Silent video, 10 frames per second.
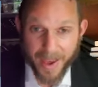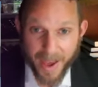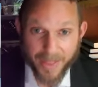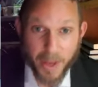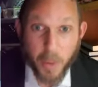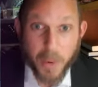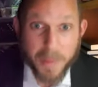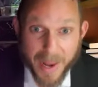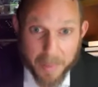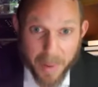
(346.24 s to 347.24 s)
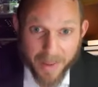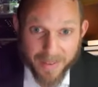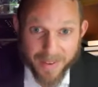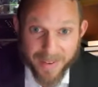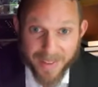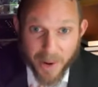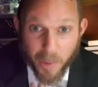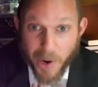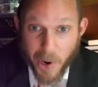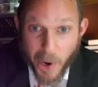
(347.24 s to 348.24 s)
And then we're mitlabet. Then we
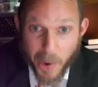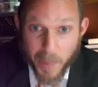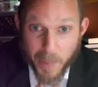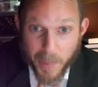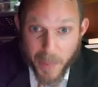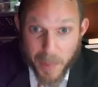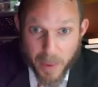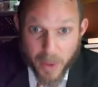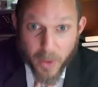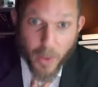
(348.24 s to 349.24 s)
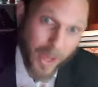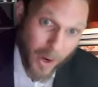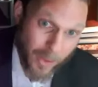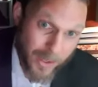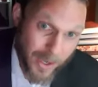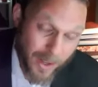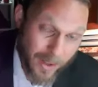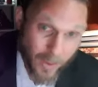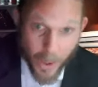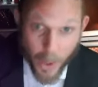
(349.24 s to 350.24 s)
don't know. Do I get on the scale?
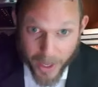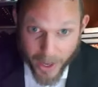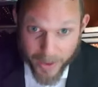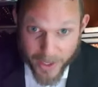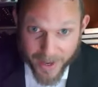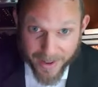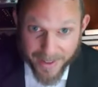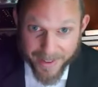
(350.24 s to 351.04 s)
Do I not get on the scale?